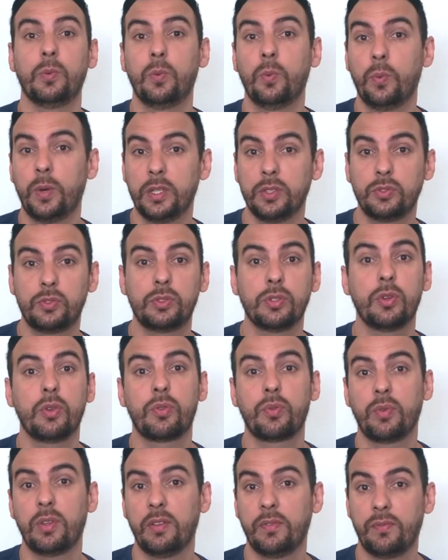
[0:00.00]
1, 2,
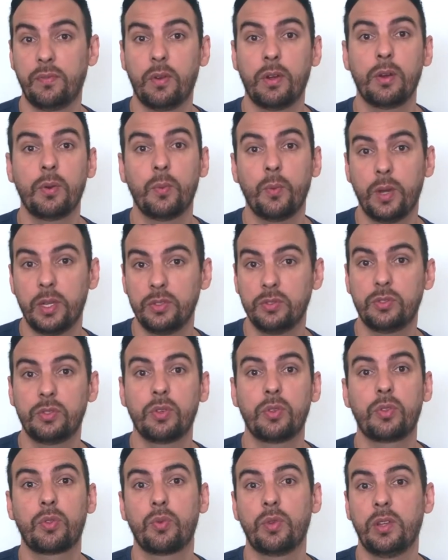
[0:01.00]
3, 4, 1, 2,
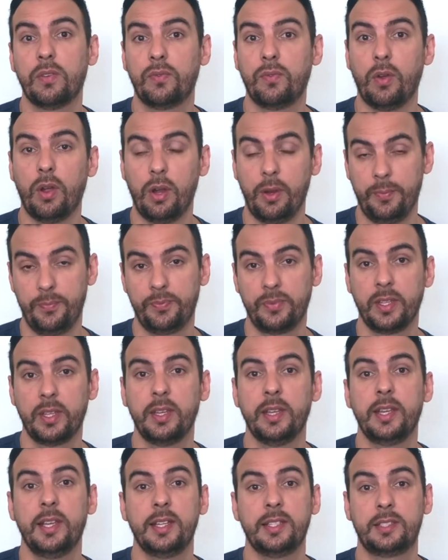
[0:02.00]
3, 4.
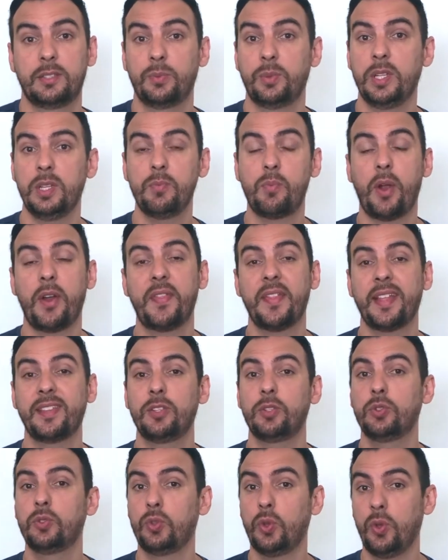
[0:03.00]
It's really important that you
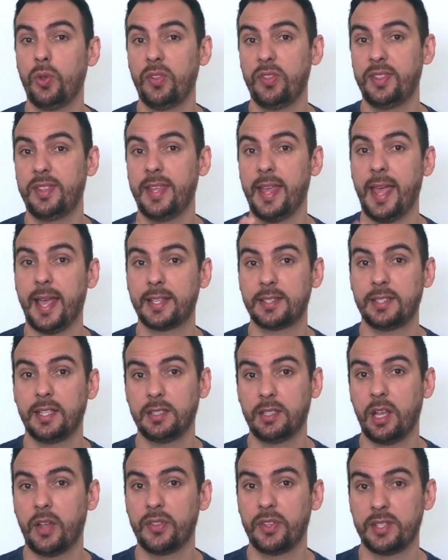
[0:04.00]
do the accent
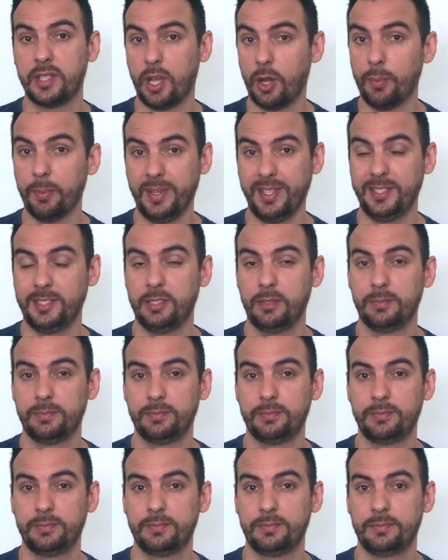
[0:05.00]
on the downbeat.
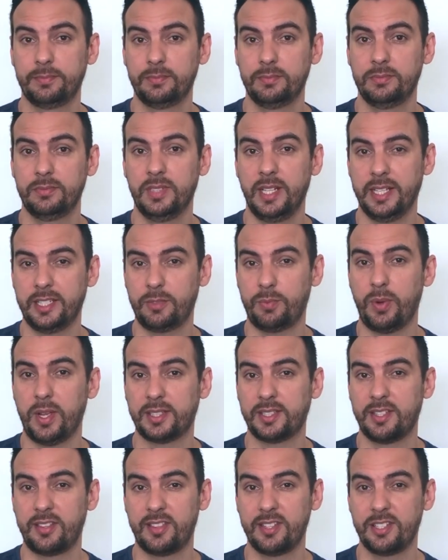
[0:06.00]
Let's practice this